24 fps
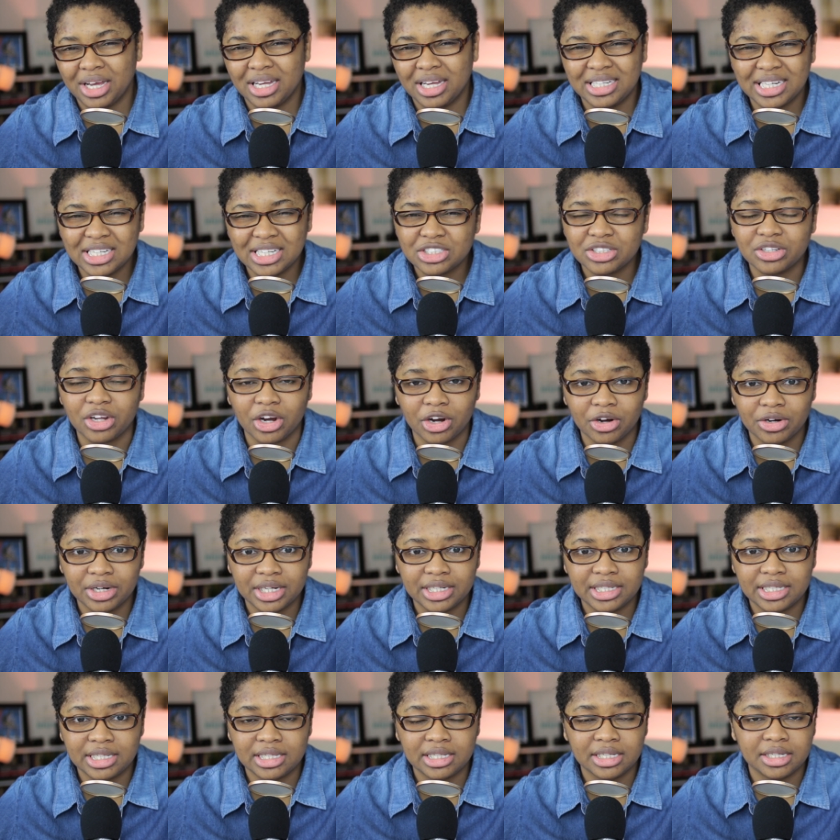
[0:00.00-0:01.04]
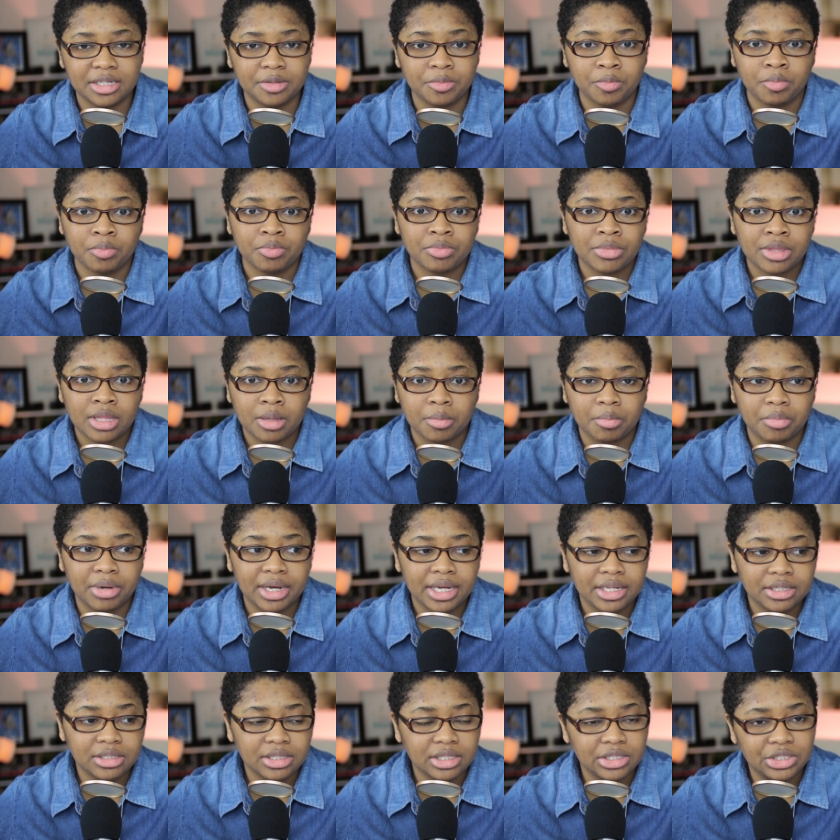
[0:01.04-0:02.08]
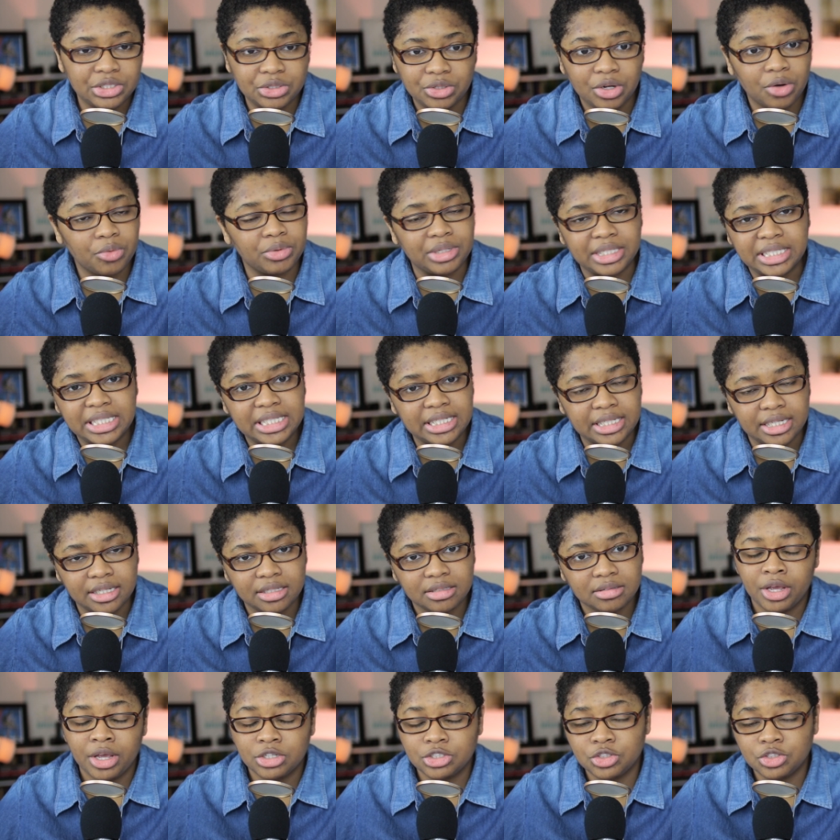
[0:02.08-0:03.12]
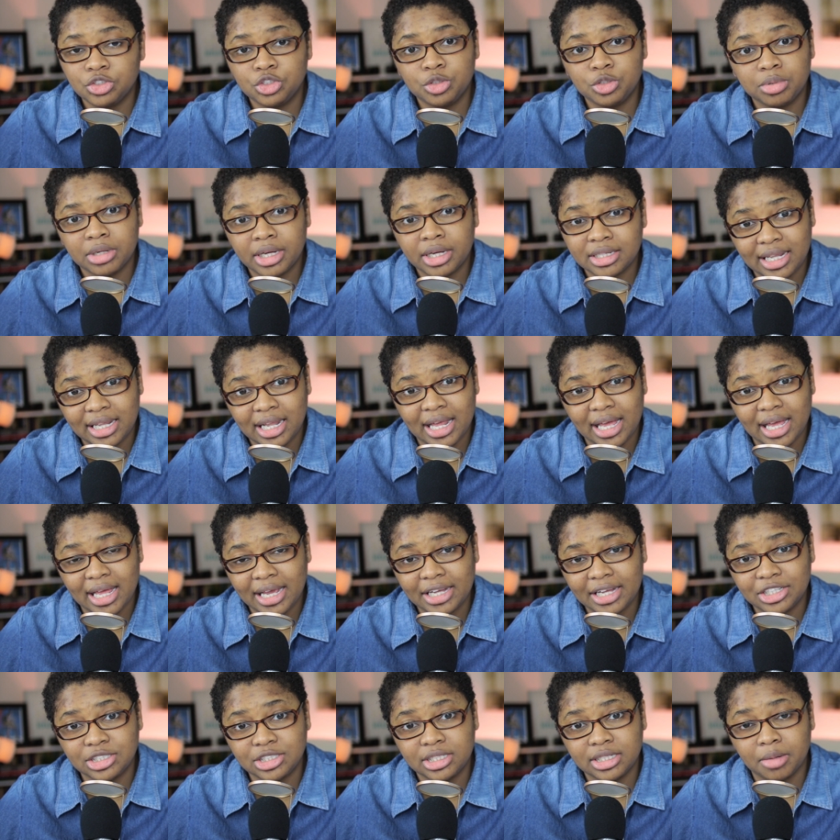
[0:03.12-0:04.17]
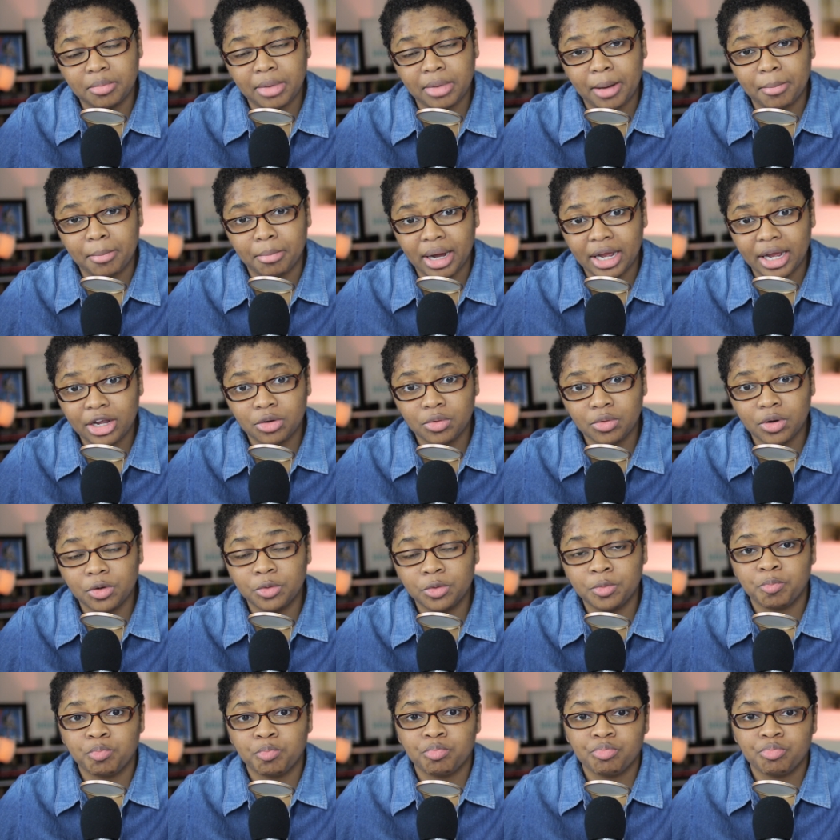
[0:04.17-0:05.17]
It doesn't hurt anything, but you don't need it. As soon as you plug that HDMI micro